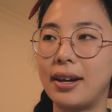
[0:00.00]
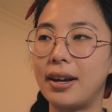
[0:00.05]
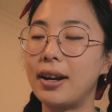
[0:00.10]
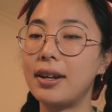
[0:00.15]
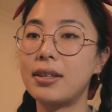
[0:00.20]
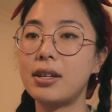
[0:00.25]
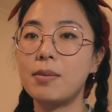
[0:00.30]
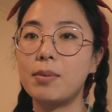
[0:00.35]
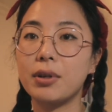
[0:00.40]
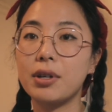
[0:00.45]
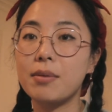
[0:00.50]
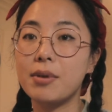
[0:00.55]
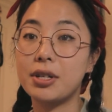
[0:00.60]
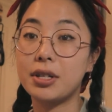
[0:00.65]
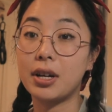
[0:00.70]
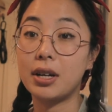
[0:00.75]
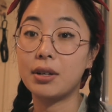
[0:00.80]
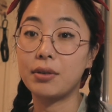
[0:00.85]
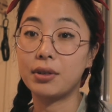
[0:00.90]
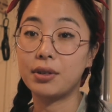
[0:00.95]
And I think pretty
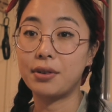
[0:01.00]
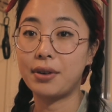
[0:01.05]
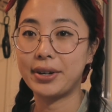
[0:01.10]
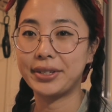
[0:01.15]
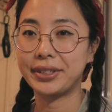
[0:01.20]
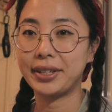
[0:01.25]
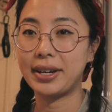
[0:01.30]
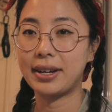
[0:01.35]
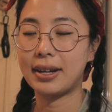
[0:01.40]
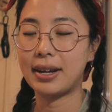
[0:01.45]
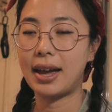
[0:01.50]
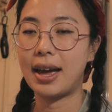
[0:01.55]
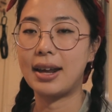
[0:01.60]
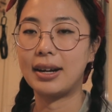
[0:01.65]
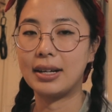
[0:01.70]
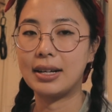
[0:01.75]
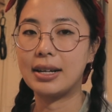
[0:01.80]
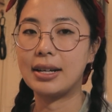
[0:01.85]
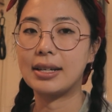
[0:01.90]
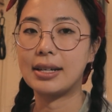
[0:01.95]
much anyone who has like
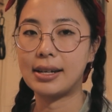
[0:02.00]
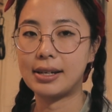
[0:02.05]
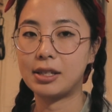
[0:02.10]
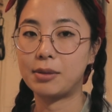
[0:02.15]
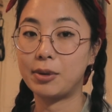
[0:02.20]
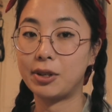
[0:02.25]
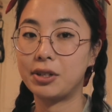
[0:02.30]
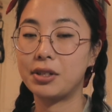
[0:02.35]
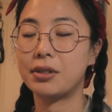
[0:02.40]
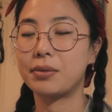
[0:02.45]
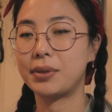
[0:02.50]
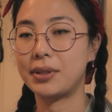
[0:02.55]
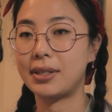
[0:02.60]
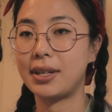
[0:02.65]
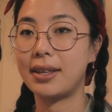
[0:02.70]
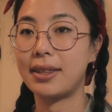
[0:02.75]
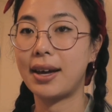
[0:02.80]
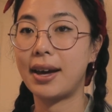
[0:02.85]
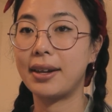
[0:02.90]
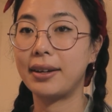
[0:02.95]
editing experience would
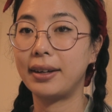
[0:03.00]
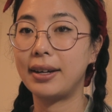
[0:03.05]
say that.